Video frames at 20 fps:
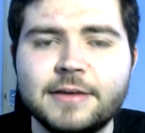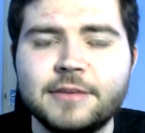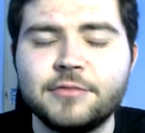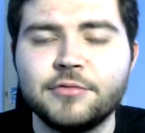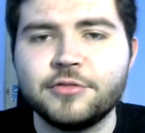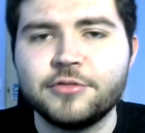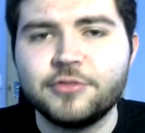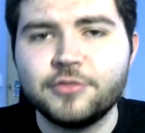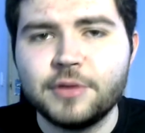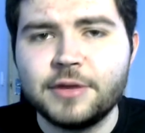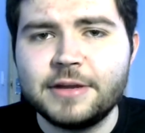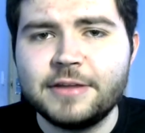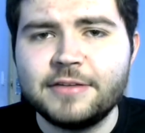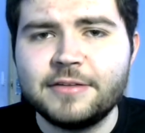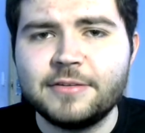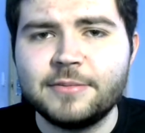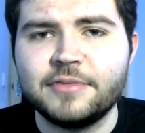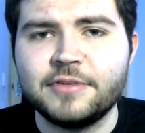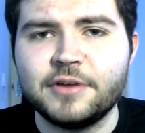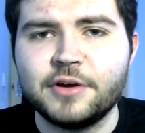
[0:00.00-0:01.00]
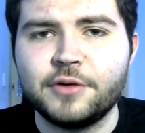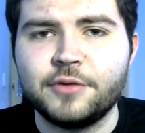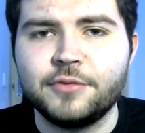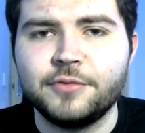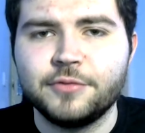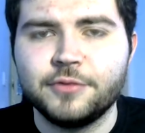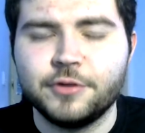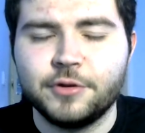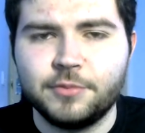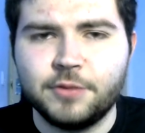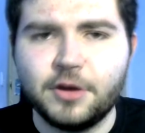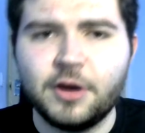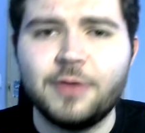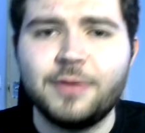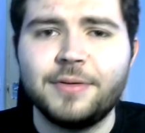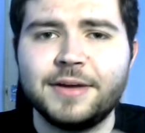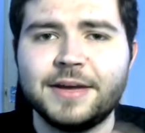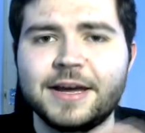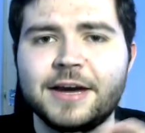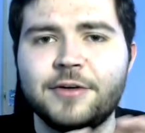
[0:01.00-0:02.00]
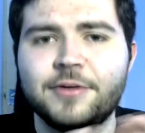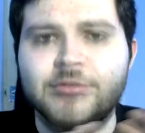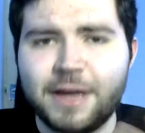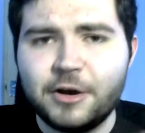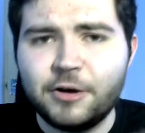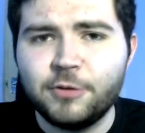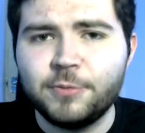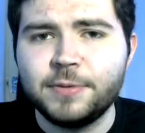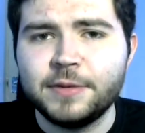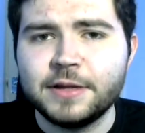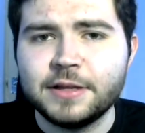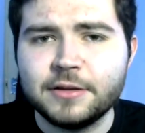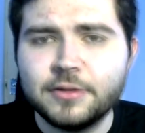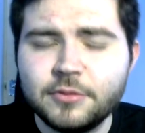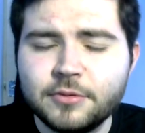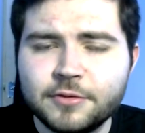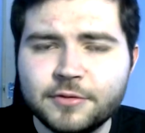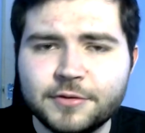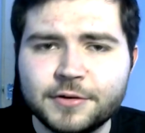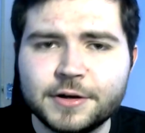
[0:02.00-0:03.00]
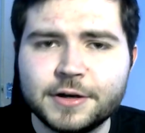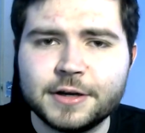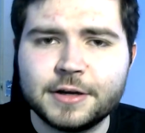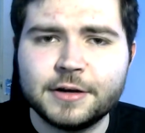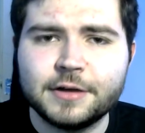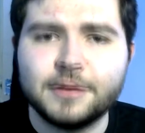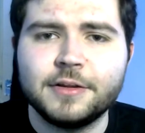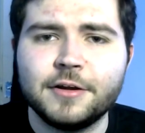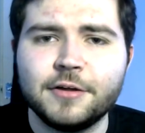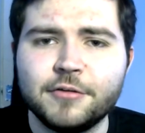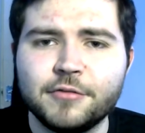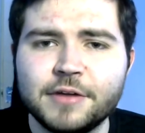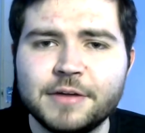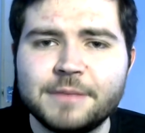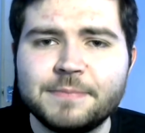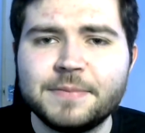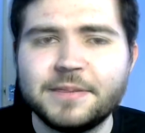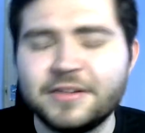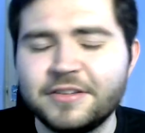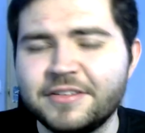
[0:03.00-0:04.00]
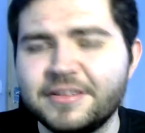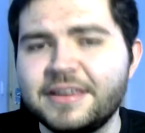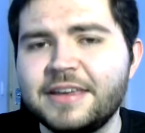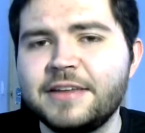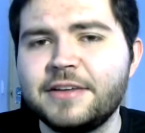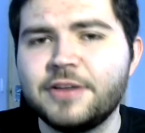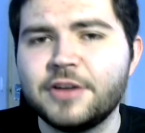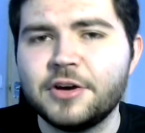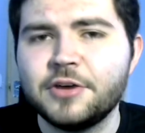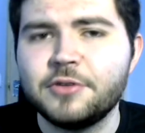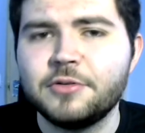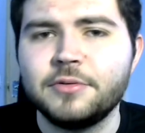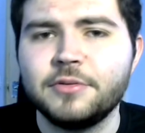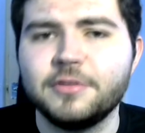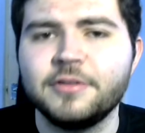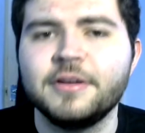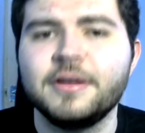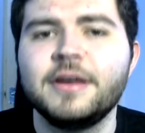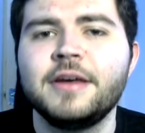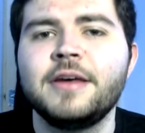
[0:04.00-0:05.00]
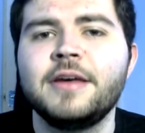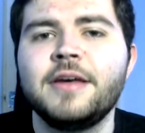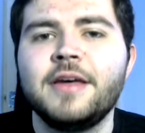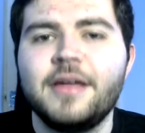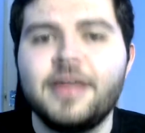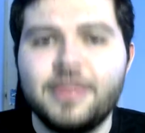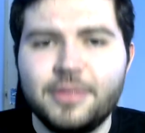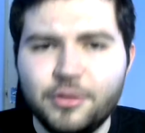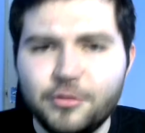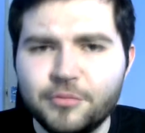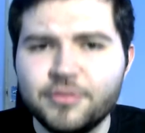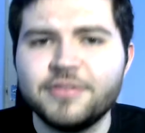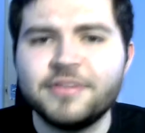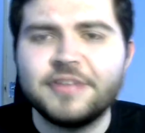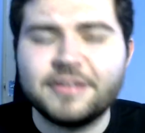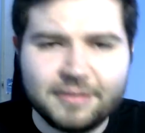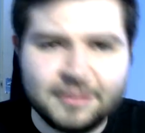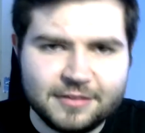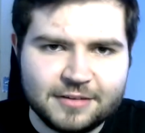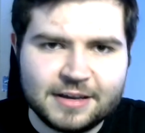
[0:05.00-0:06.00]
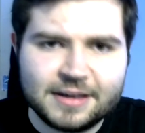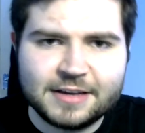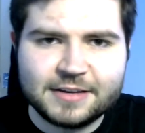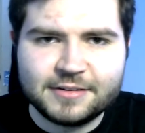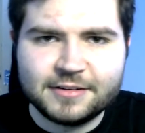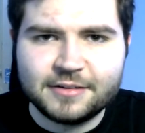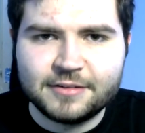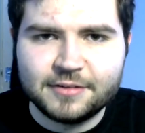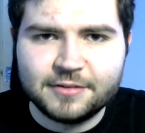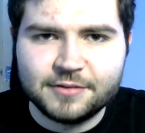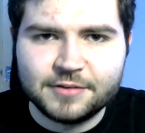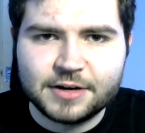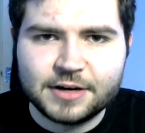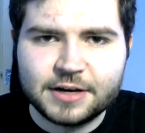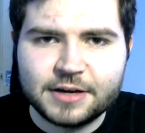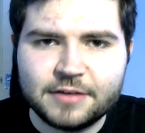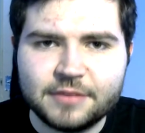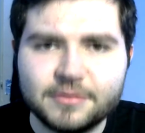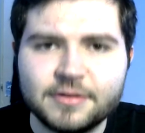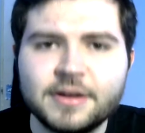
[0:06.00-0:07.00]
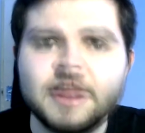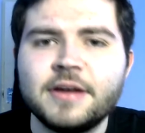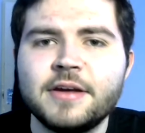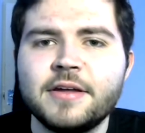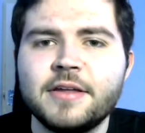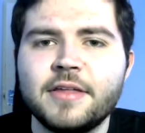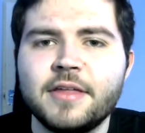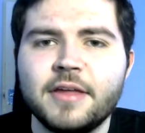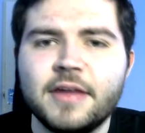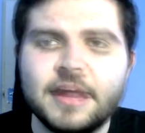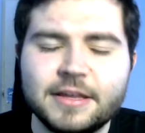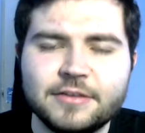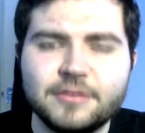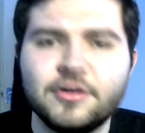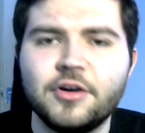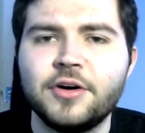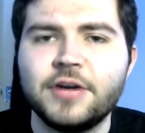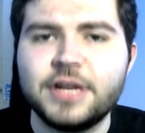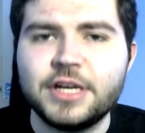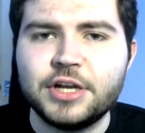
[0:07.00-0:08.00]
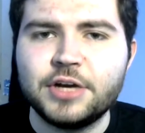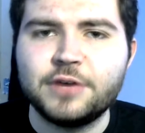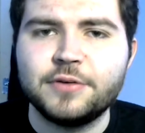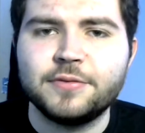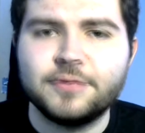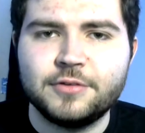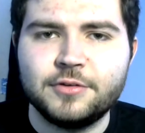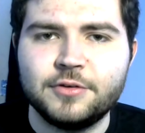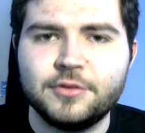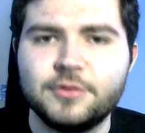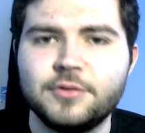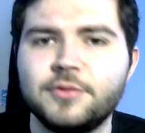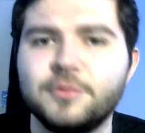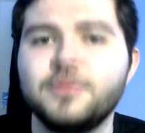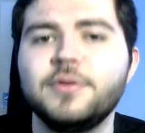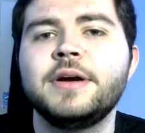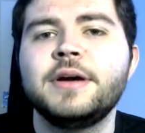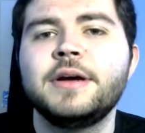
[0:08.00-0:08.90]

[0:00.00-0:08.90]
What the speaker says: restrains himself from going out and helping Luke fight Kylo Ren because he knows the Resistance has to survive. It's not enough to